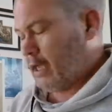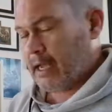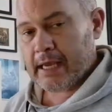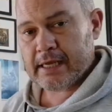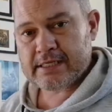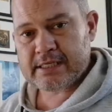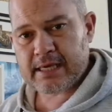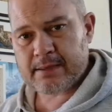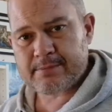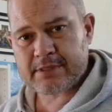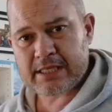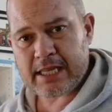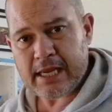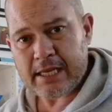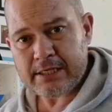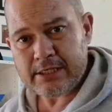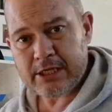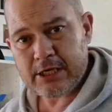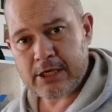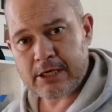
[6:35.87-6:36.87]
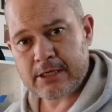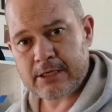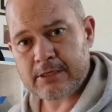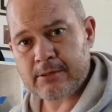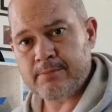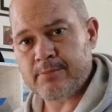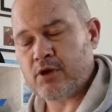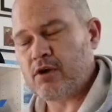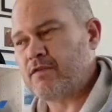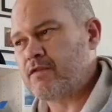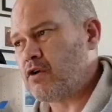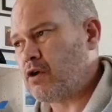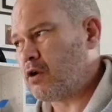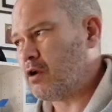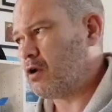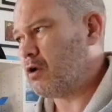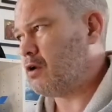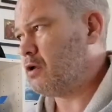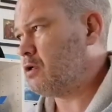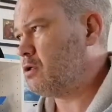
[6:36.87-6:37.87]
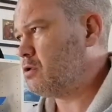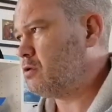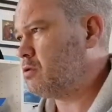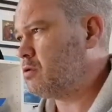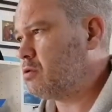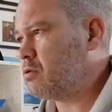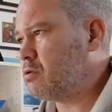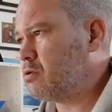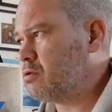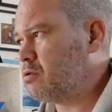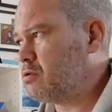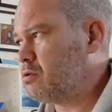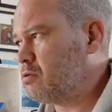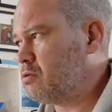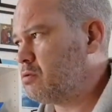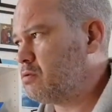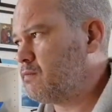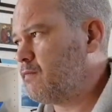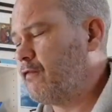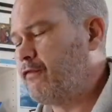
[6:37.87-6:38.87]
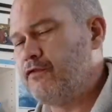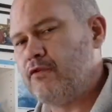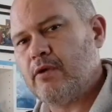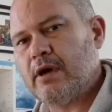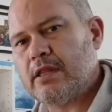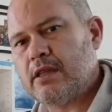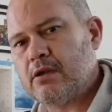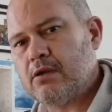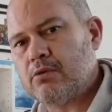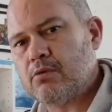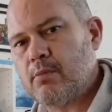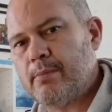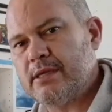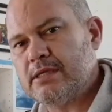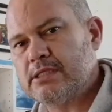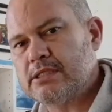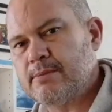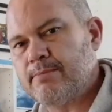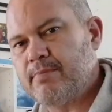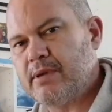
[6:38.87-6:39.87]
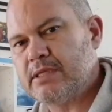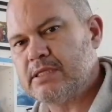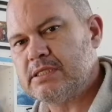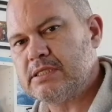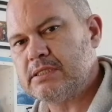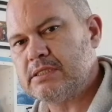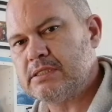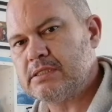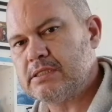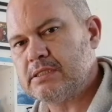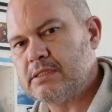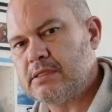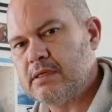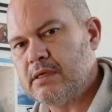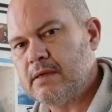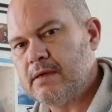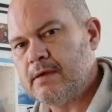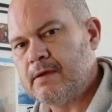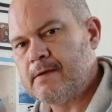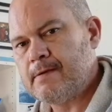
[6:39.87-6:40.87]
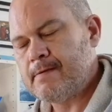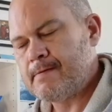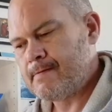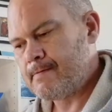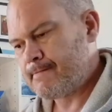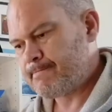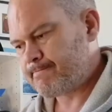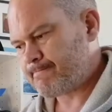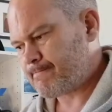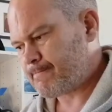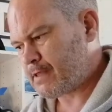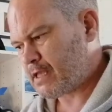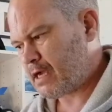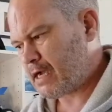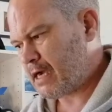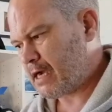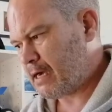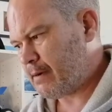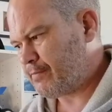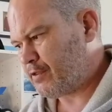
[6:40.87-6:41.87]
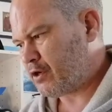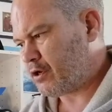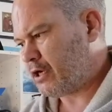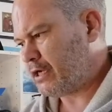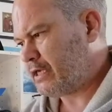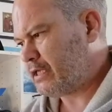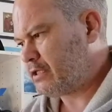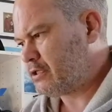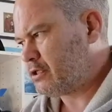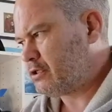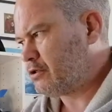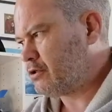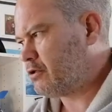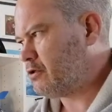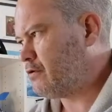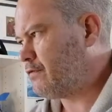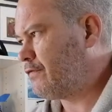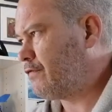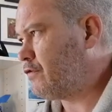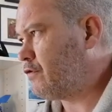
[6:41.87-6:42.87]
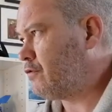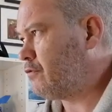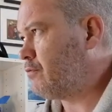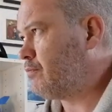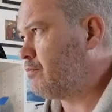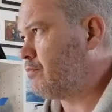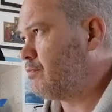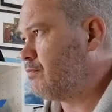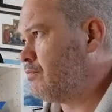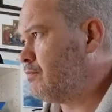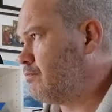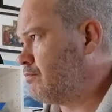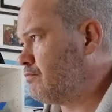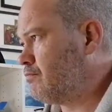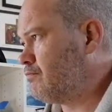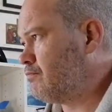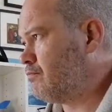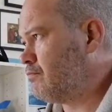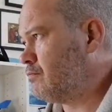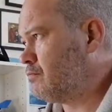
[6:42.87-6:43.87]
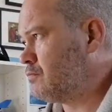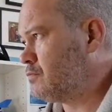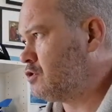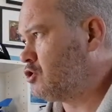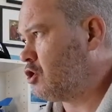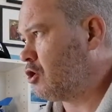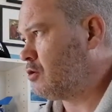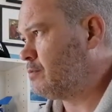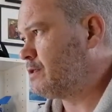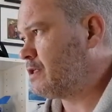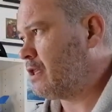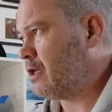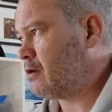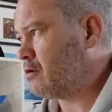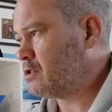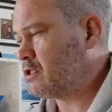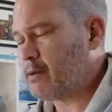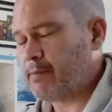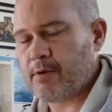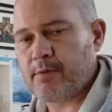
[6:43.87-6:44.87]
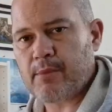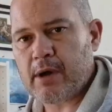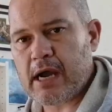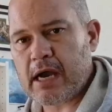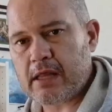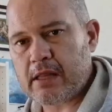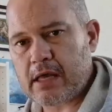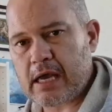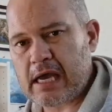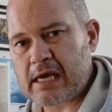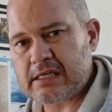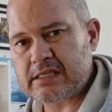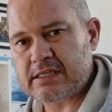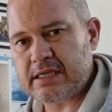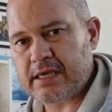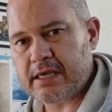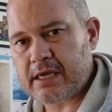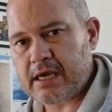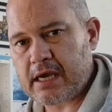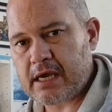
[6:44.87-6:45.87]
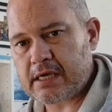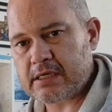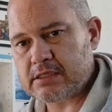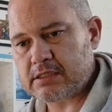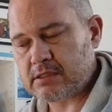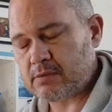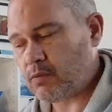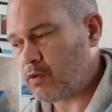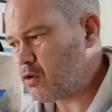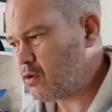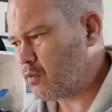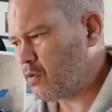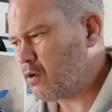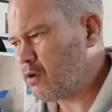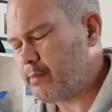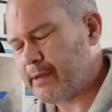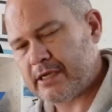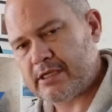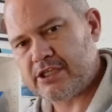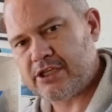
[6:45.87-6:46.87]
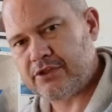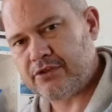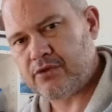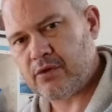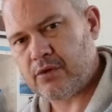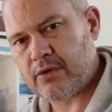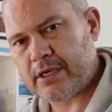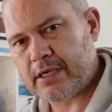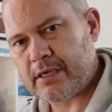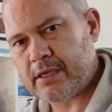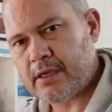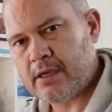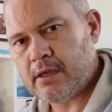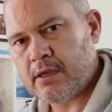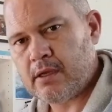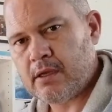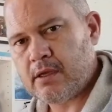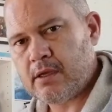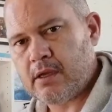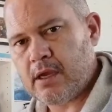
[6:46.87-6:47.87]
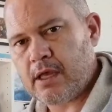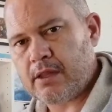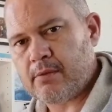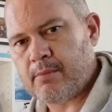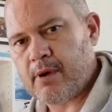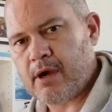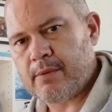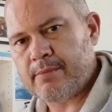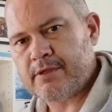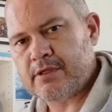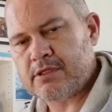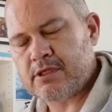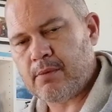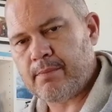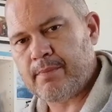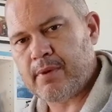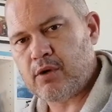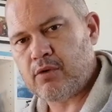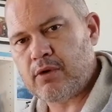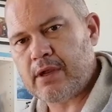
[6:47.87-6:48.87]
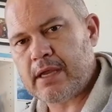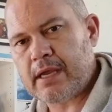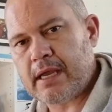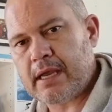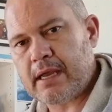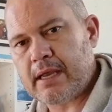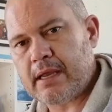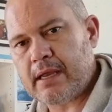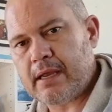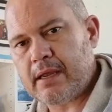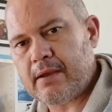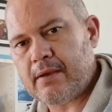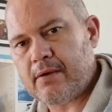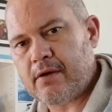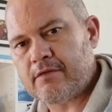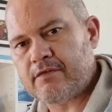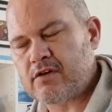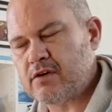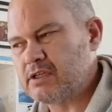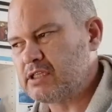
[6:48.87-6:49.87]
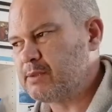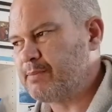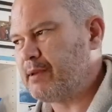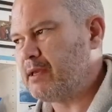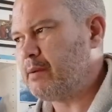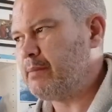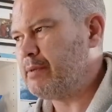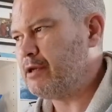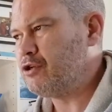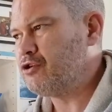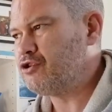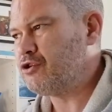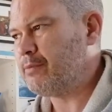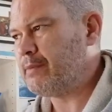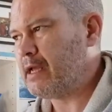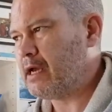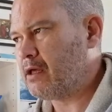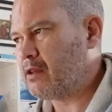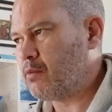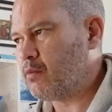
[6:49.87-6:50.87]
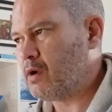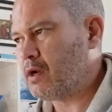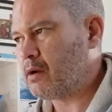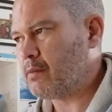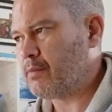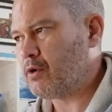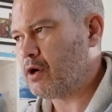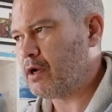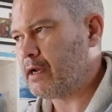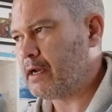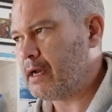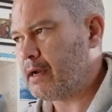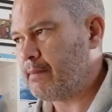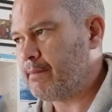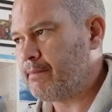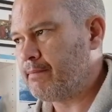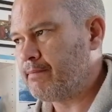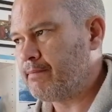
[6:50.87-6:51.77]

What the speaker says: at some stage. But I've got a few other little bits and pieces that I need to do, a few jobs and that on some of my other RC cars. What I'm actually doing at the moment is I'm building I've got a spare bedroom now that one of my